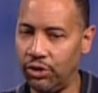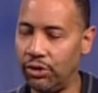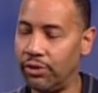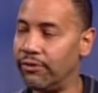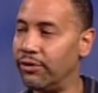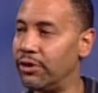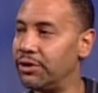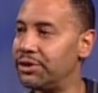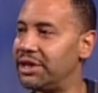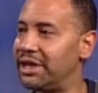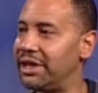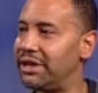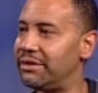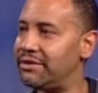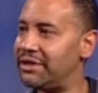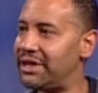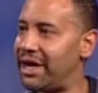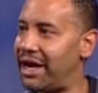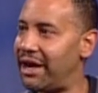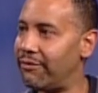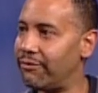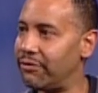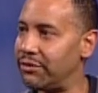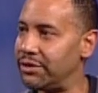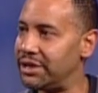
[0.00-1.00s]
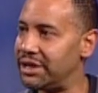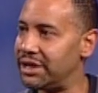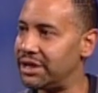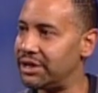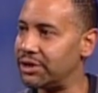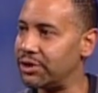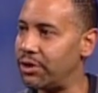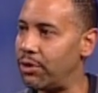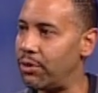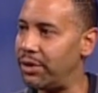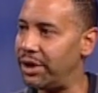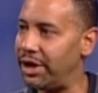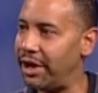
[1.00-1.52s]
University of San
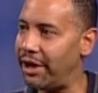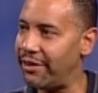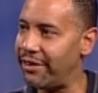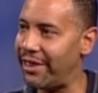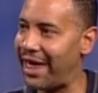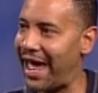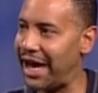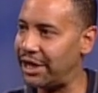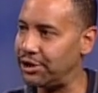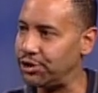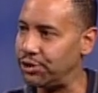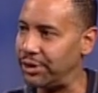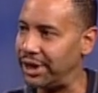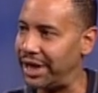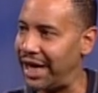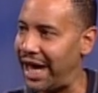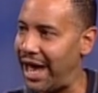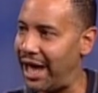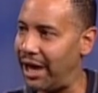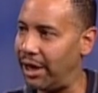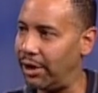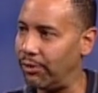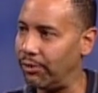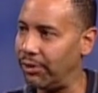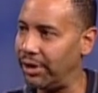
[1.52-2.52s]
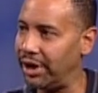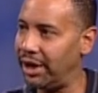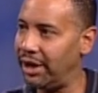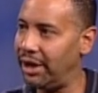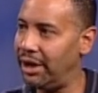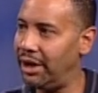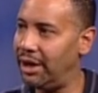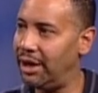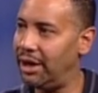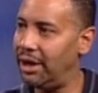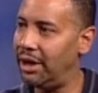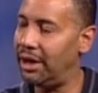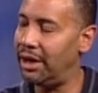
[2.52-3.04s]
Francisco in the Thatcher Gallery.
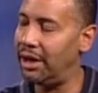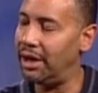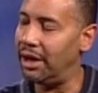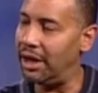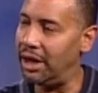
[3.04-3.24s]
Okay.